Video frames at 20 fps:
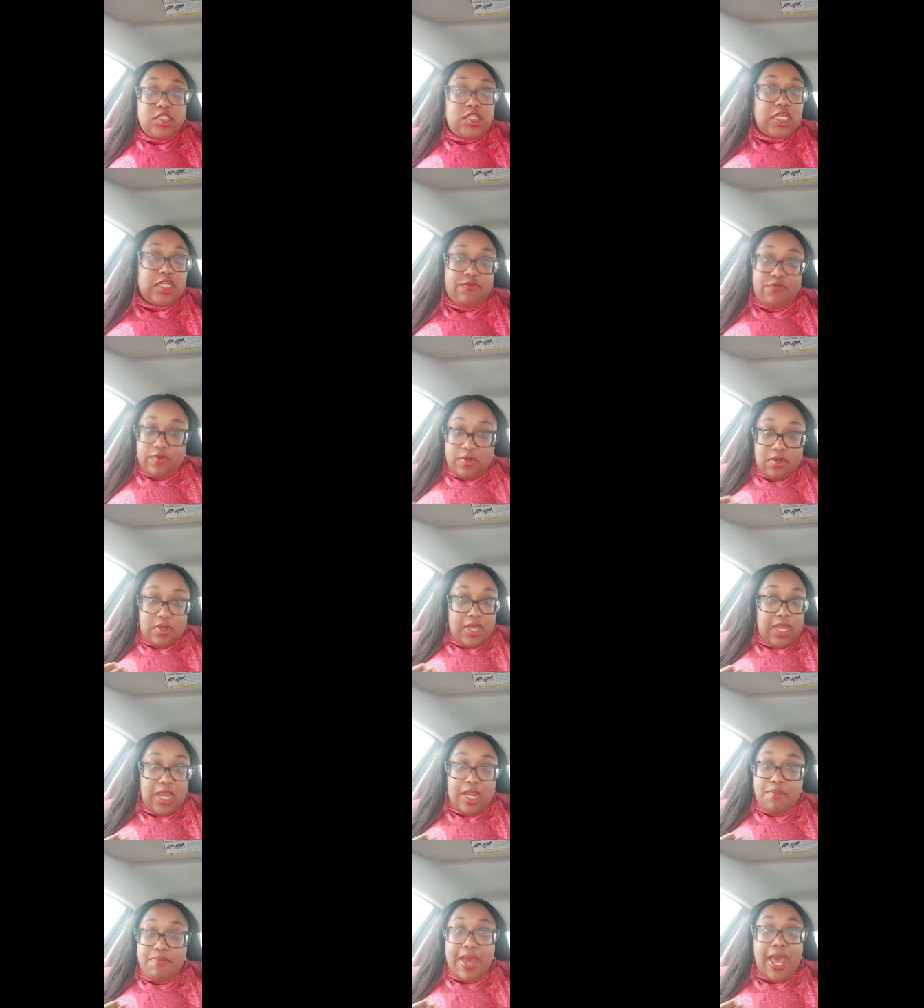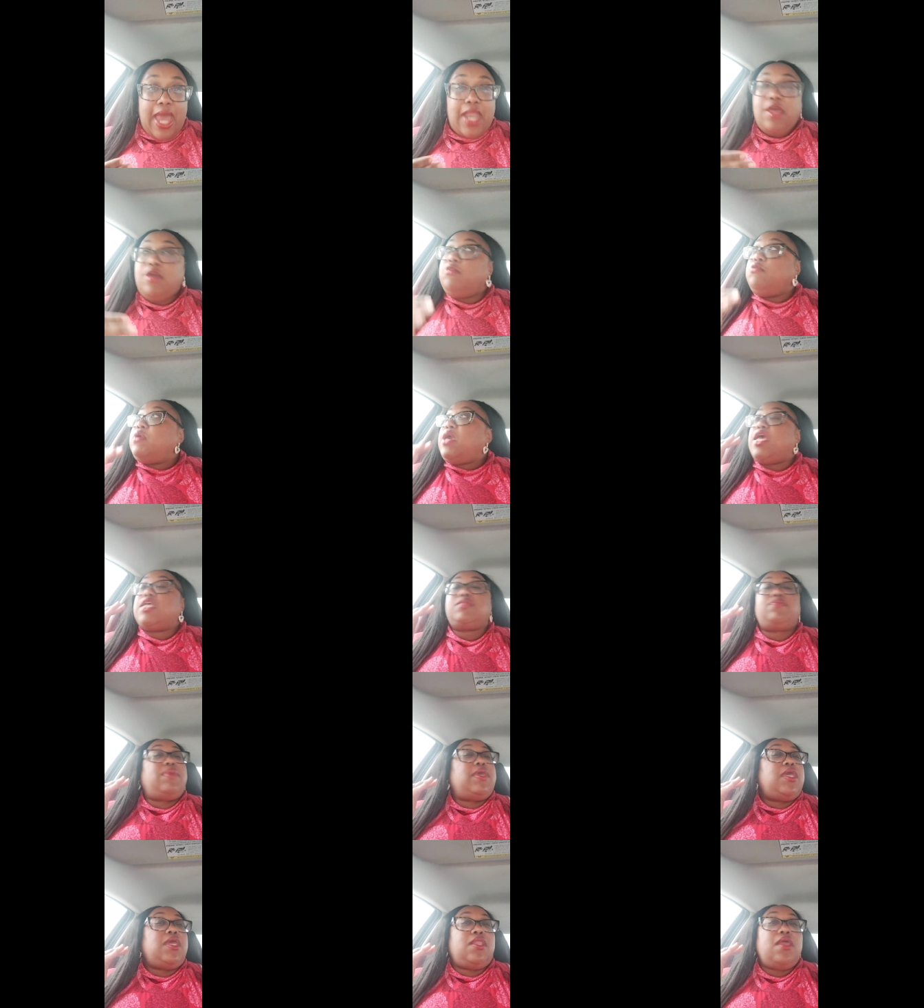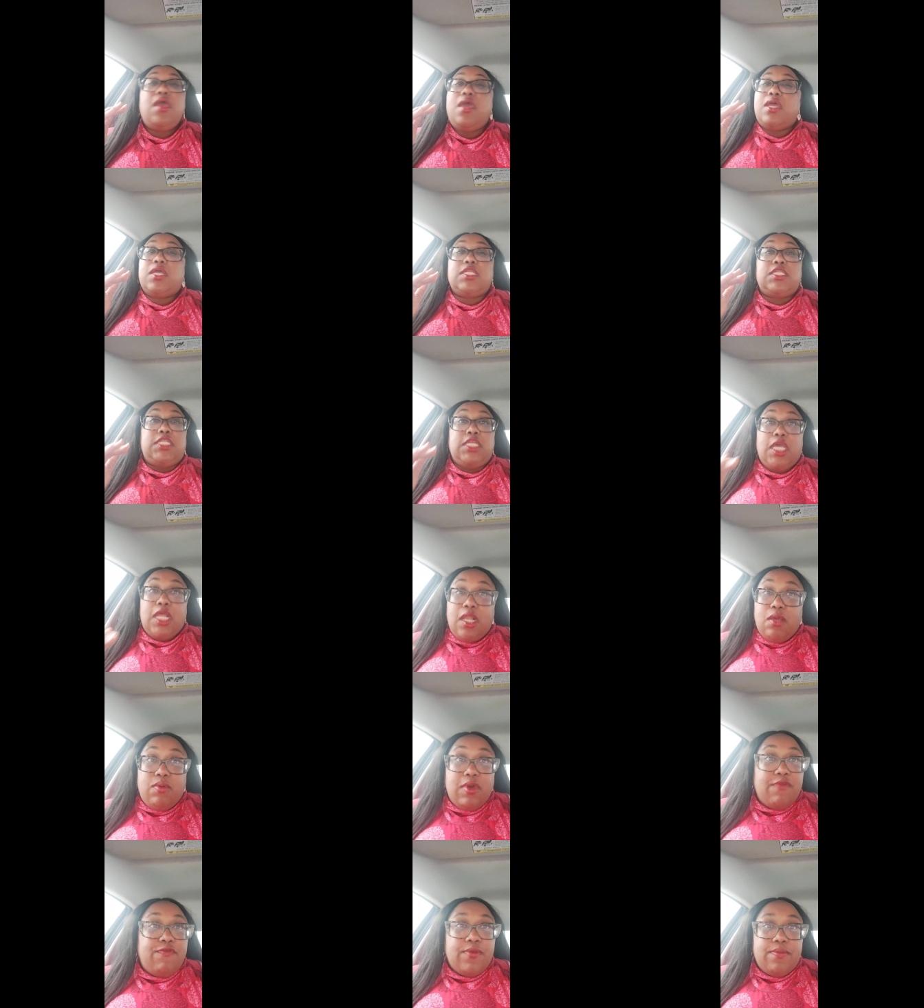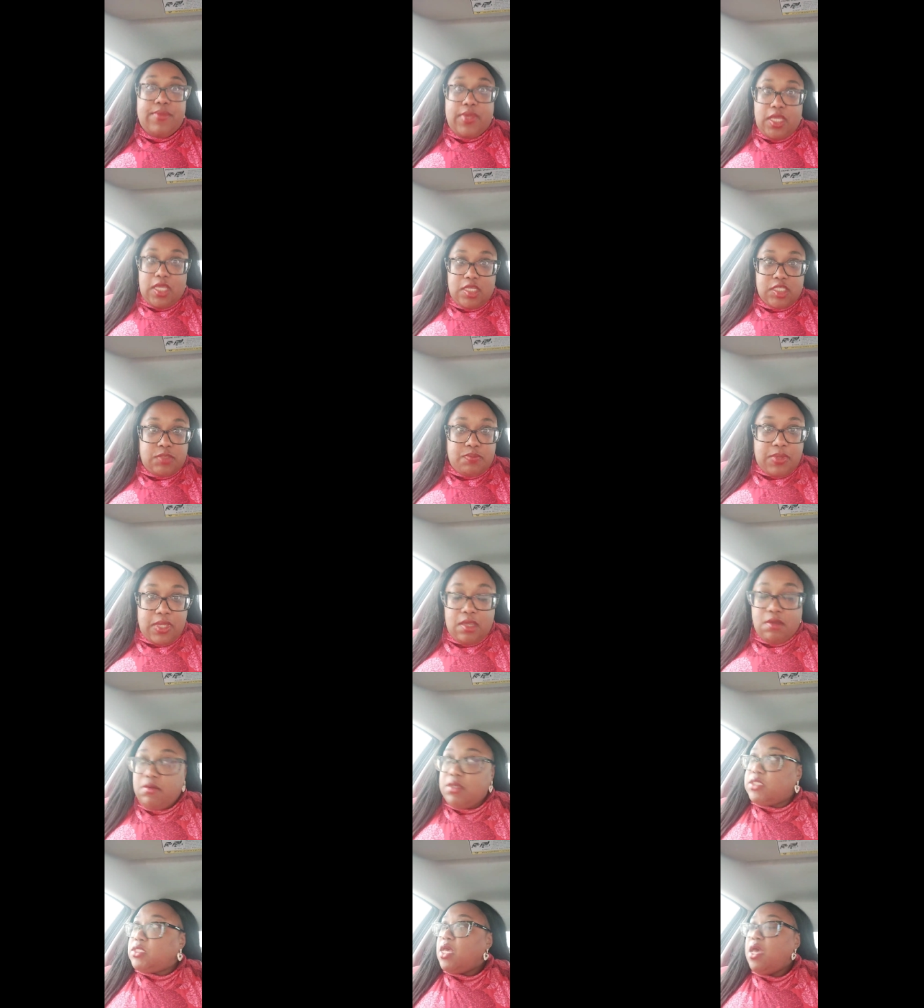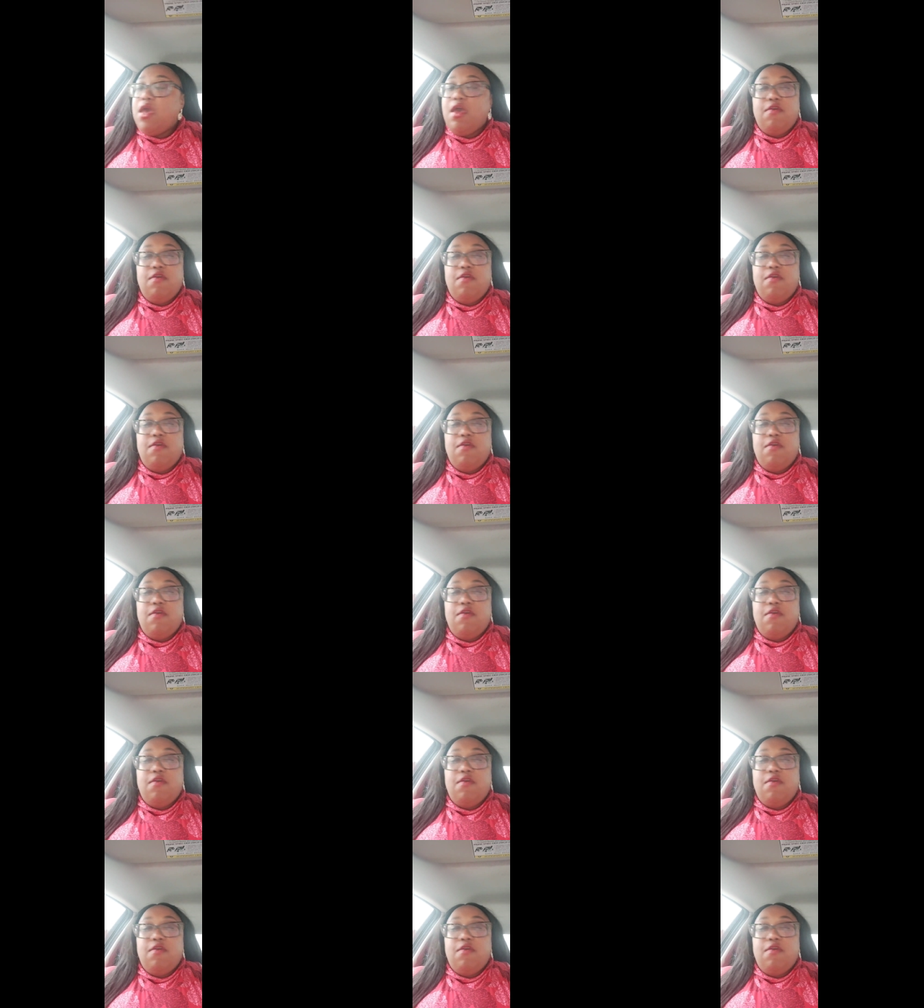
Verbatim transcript: just for anybody who has been dealing with familiar spirits,